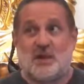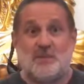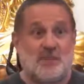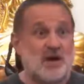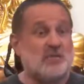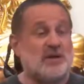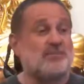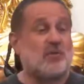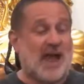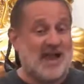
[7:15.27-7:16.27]
But we
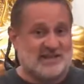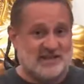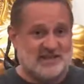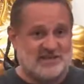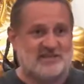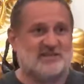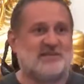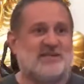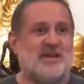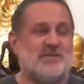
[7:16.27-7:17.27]
practice,
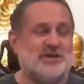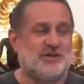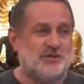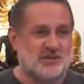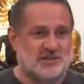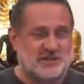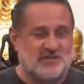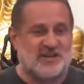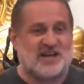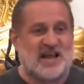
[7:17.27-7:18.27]
and we do this
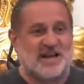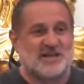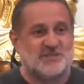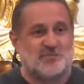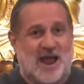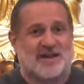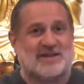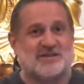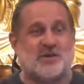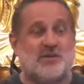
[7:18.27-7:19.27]
loving kindness
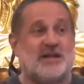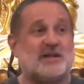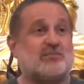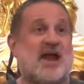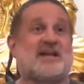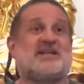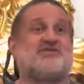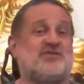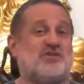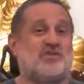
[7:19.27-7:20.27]
practice so we can practice
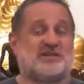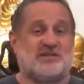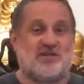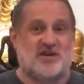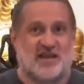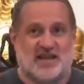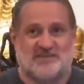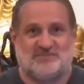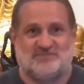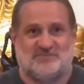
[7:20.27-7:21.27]
for the rest of our day.
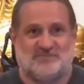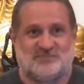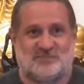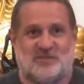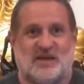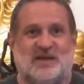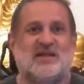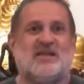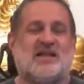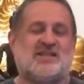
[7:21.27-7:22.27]
Right?
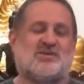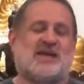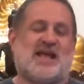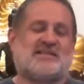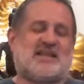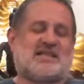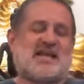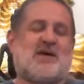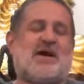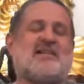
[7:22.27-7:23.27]
That's
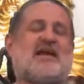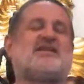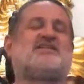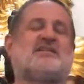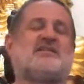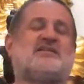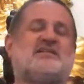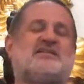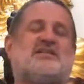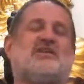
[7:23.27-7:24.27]
how I like to
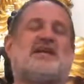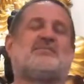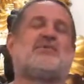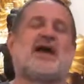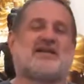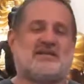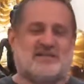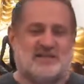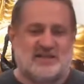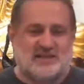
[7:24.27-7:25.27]
look at practice.
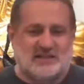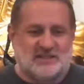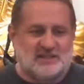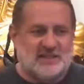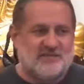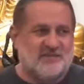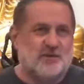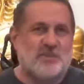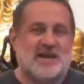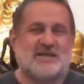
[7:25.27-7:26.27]
If you
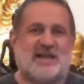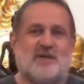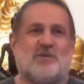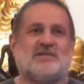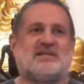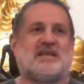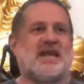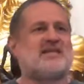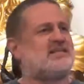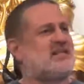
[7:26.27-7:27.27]
meditate once a
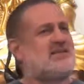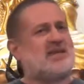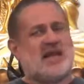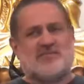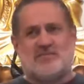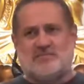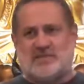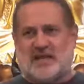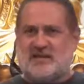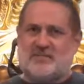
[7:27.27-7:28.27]
day, does anybody have a
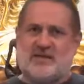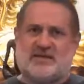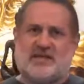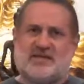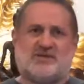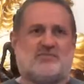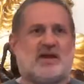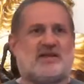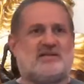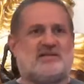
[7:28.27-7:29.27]
daily meditation
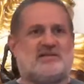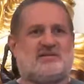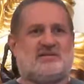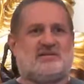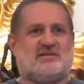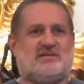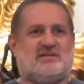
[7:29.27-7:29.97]
practice?